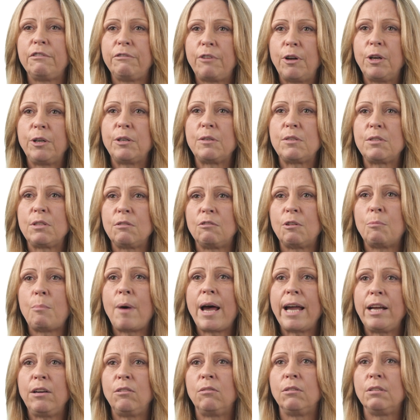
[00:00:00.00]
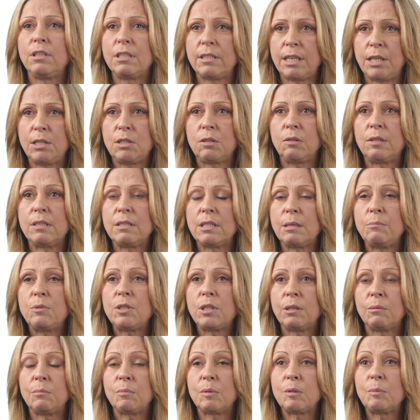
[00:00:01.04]
the focus to remain on sensory
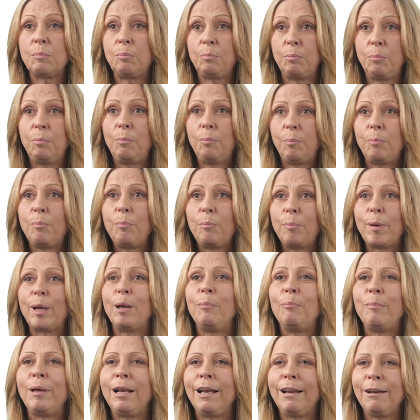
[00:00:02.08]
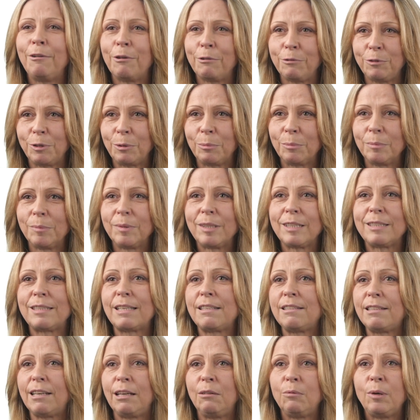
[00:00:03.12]
symptoms, but a million of them. As
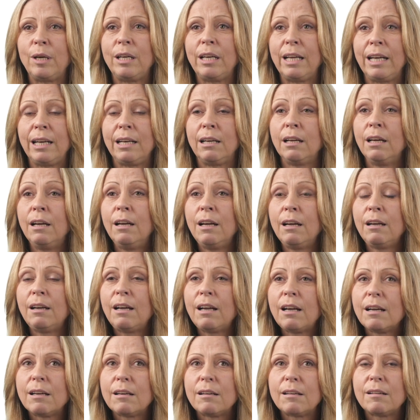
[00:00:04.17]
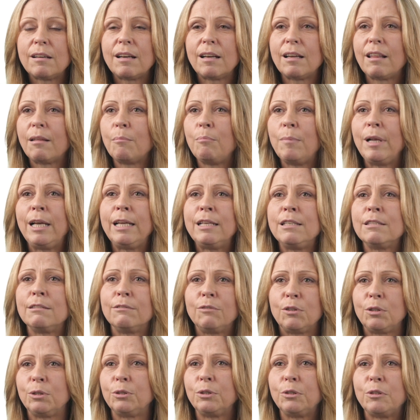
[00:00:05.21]
I said, we need millions
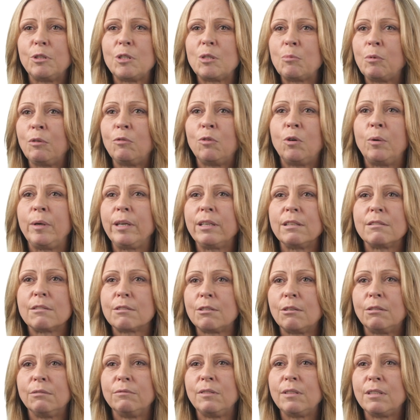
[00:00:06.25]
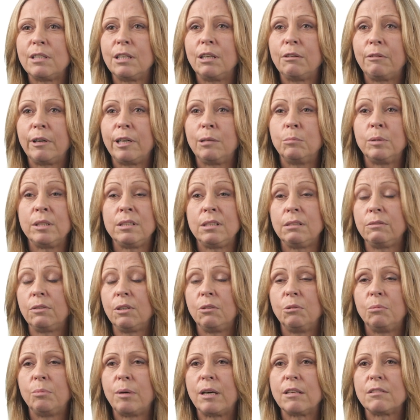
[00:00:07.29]
of clues before we can solve this incredibly
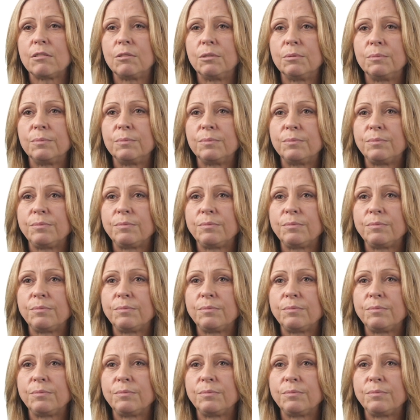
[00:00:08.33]
difficult puzzle.